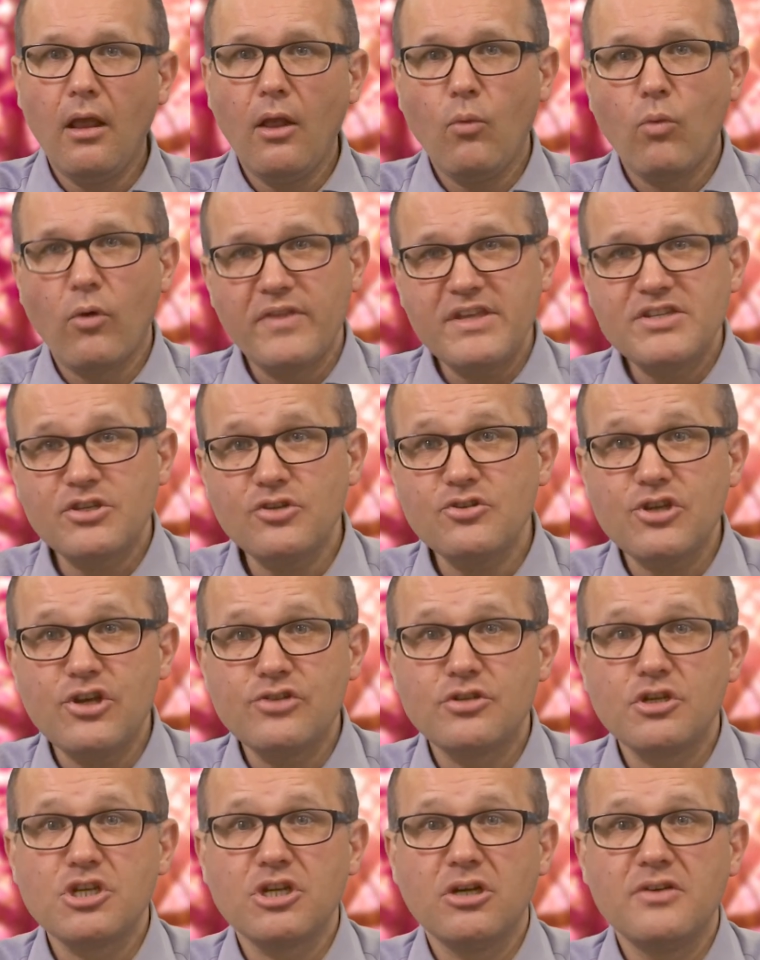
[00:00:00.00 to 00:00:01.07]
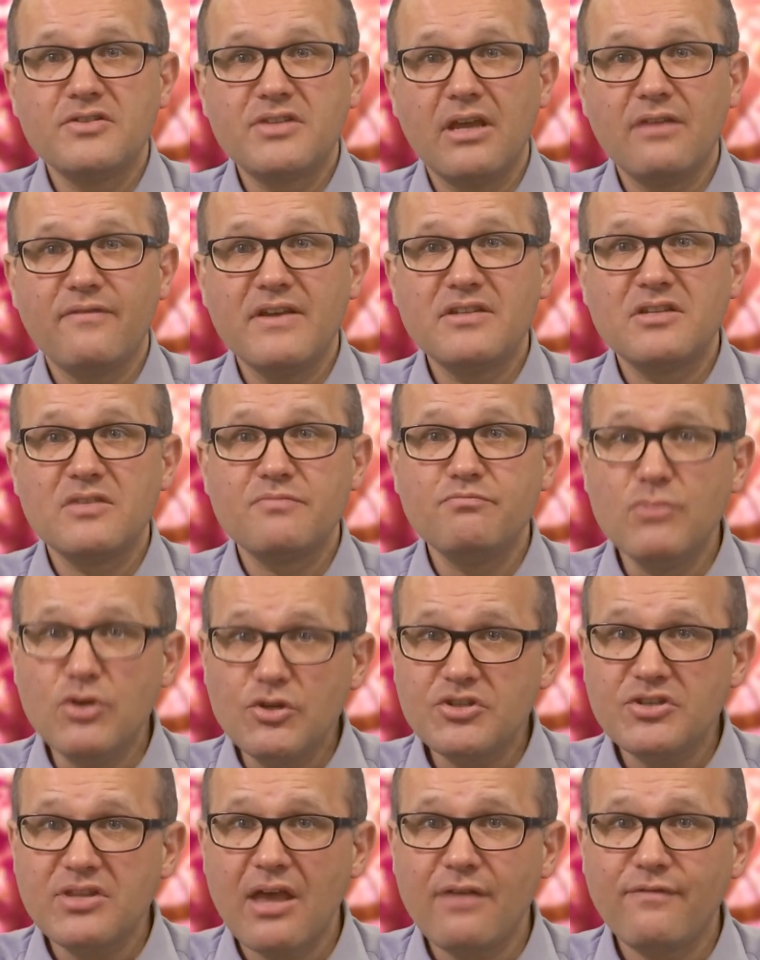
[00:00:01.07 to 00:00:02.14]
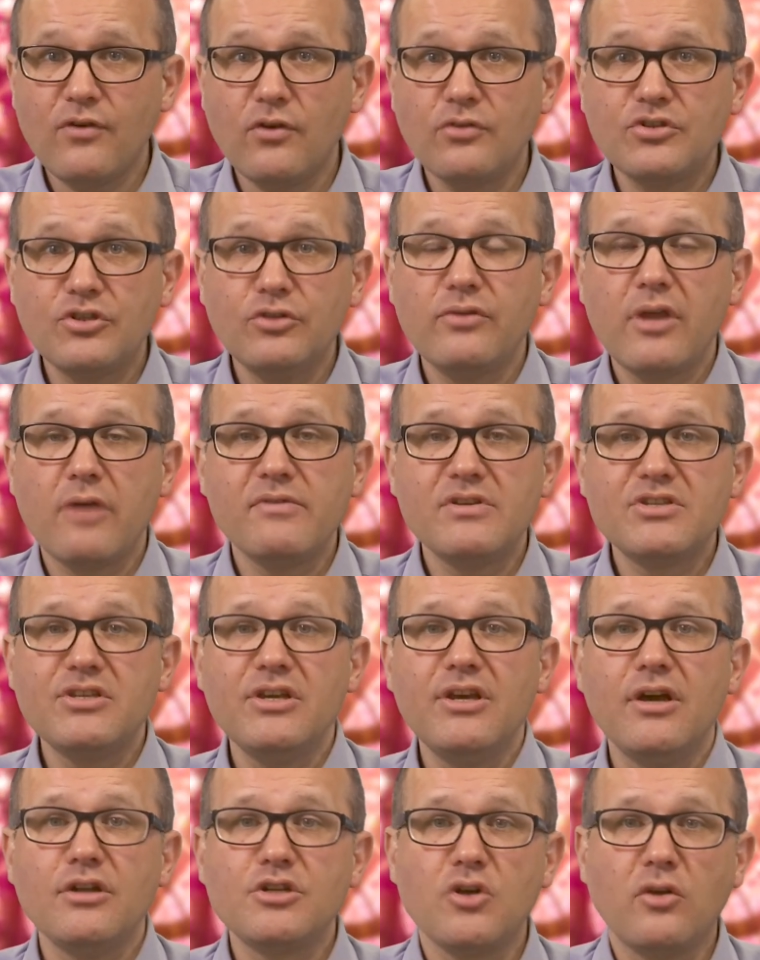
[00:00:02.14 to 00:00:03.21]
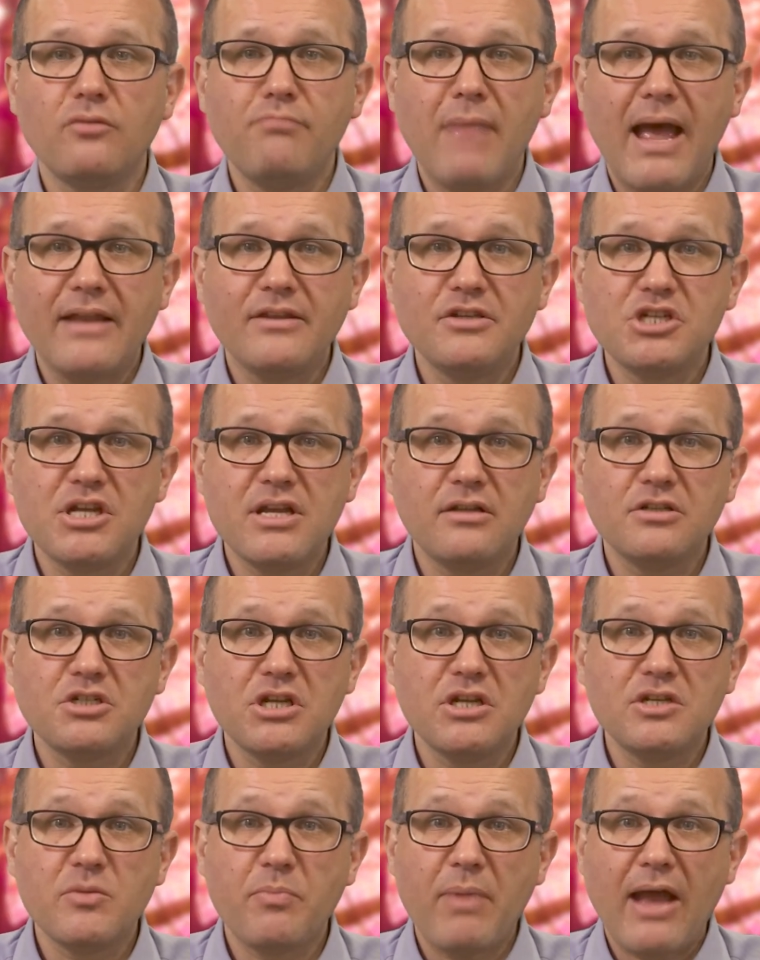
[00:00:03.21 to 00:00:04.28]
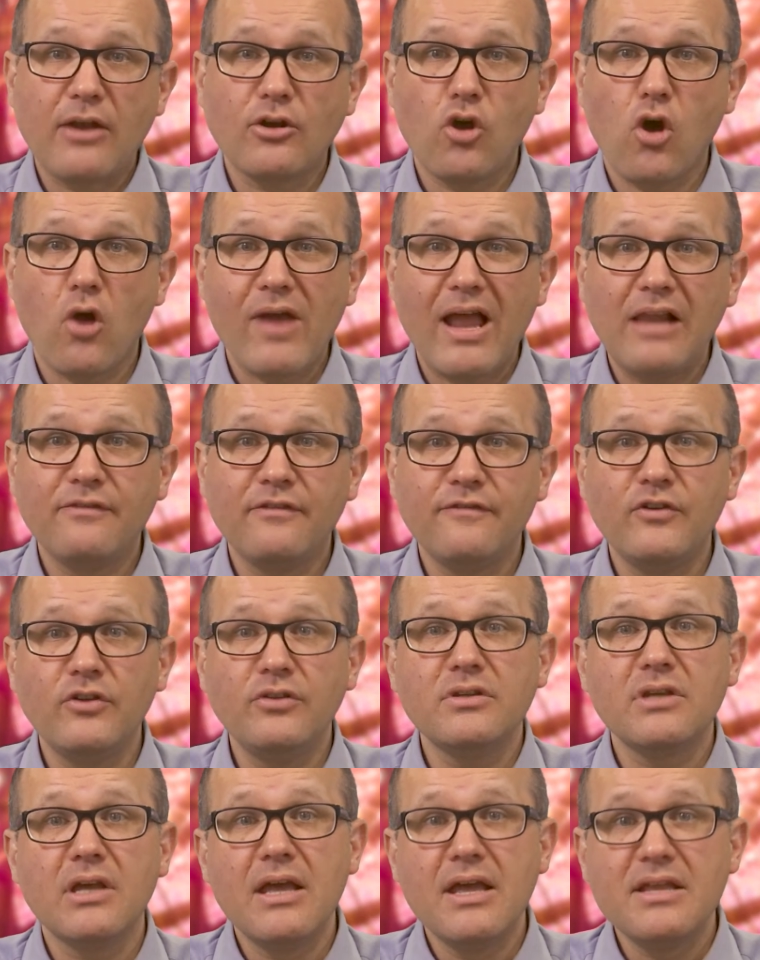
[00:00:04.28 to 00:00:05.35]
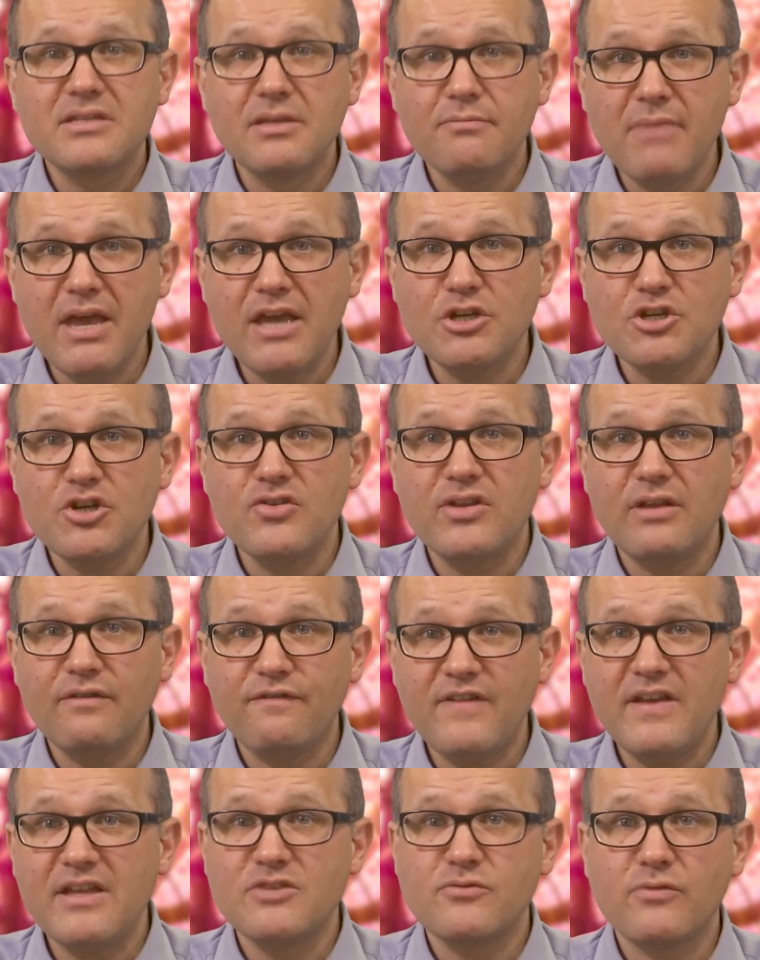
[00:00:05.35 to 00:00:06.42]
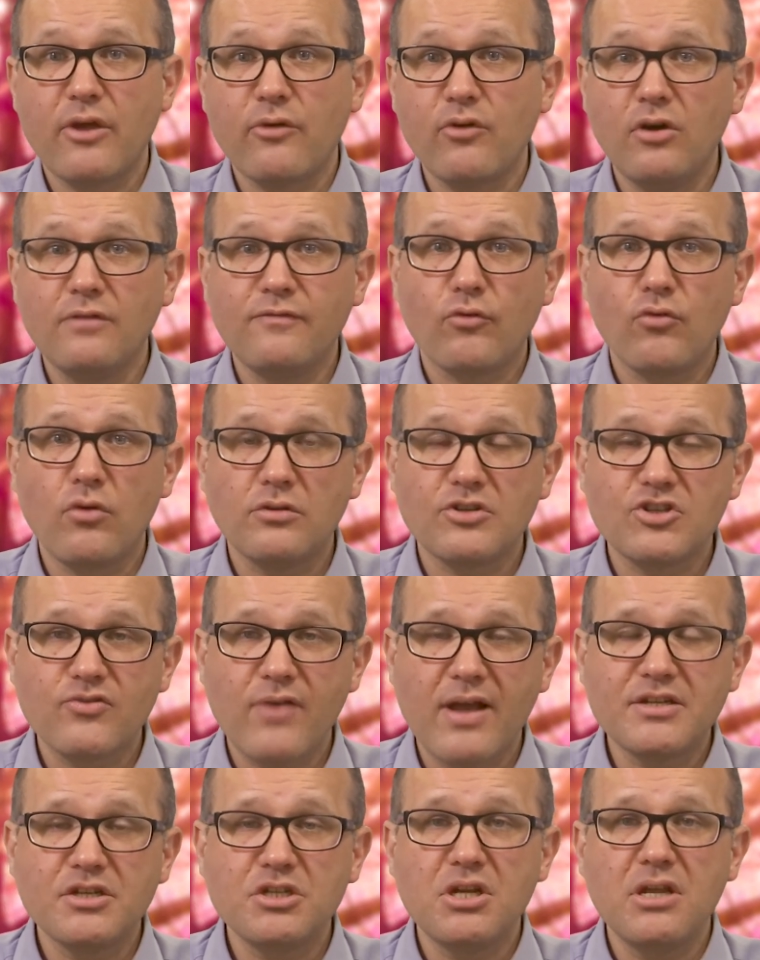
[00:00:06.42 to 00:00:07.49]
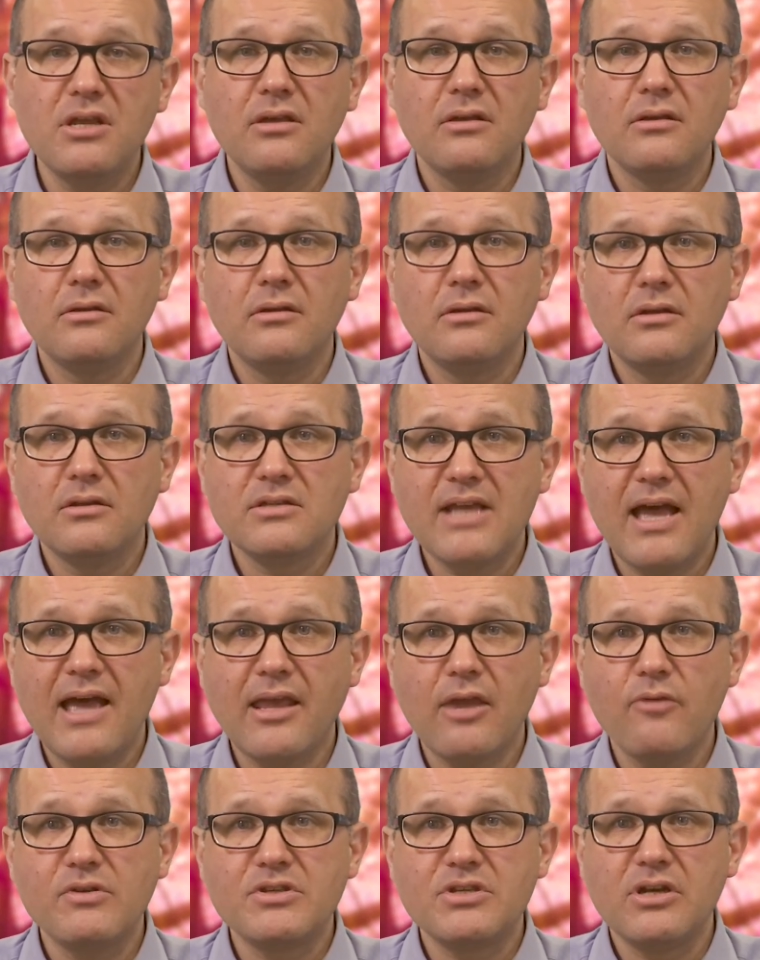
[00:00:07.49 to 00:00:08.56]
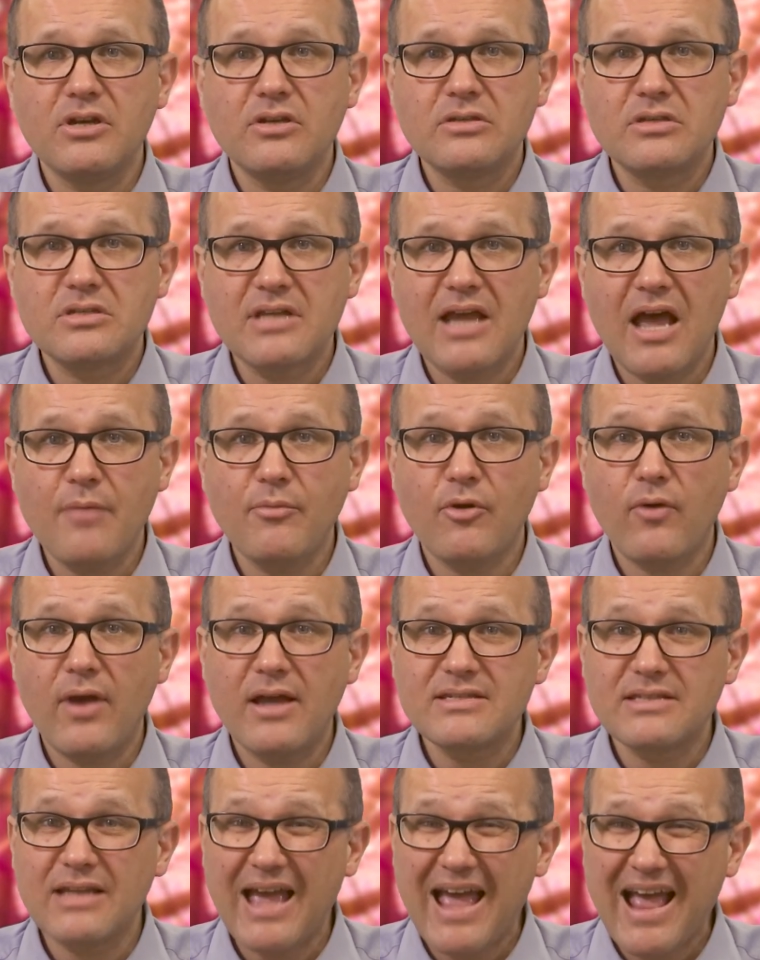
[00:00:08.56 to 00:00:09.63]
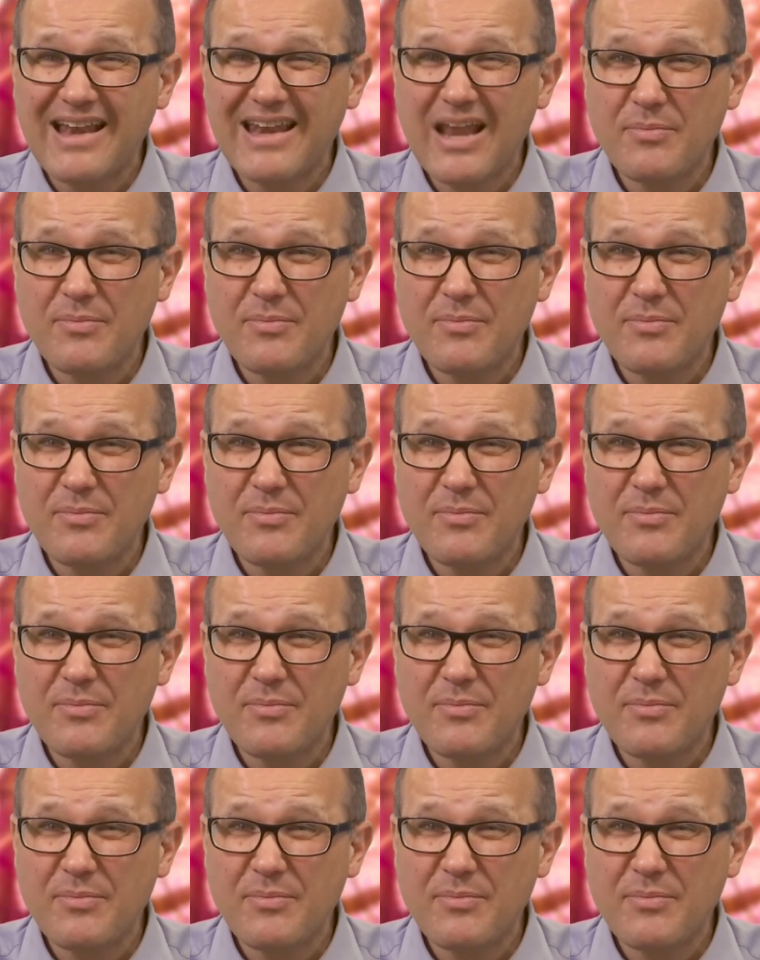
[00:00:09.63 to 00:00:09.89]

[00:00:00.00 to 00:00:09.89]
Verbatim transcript: What this does go to show is that investors must therefore do their research on MAN GLG Japan Core Alpha Fund to make sure that it fits with their overall strategy, target returns, time horizon and